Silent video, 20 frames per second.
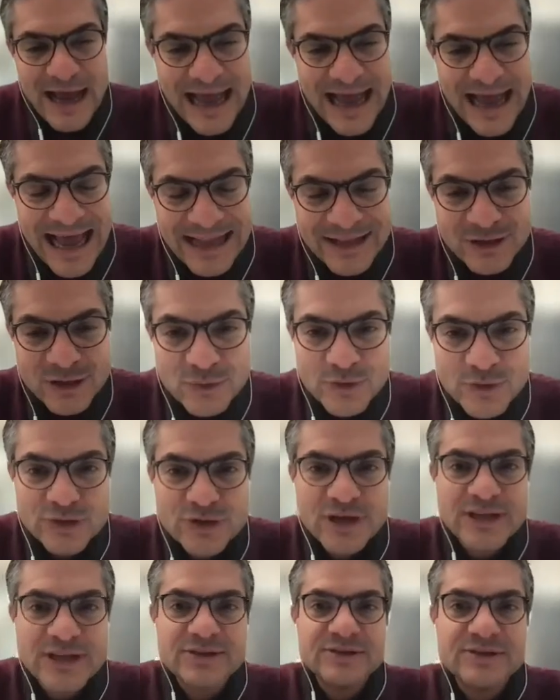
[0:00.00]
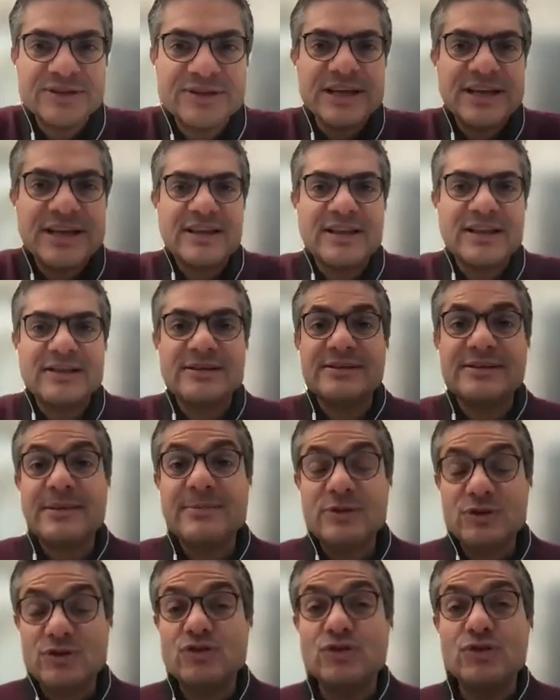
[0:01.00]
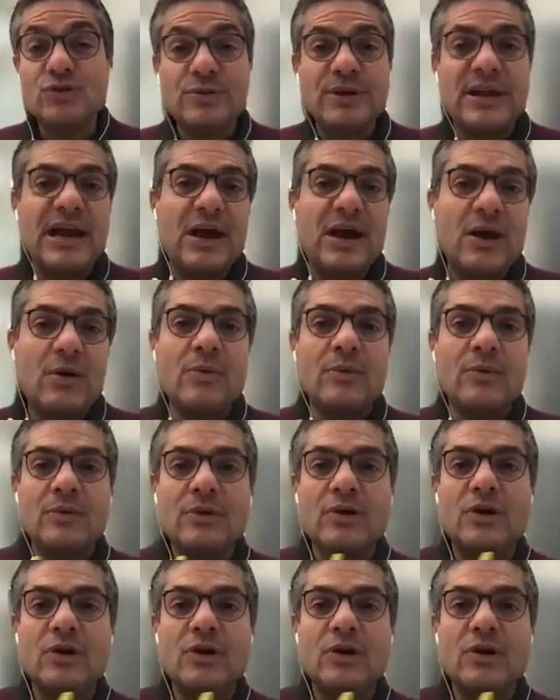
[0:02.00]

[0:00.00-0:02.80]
add to what you guys are saying, that the same is true now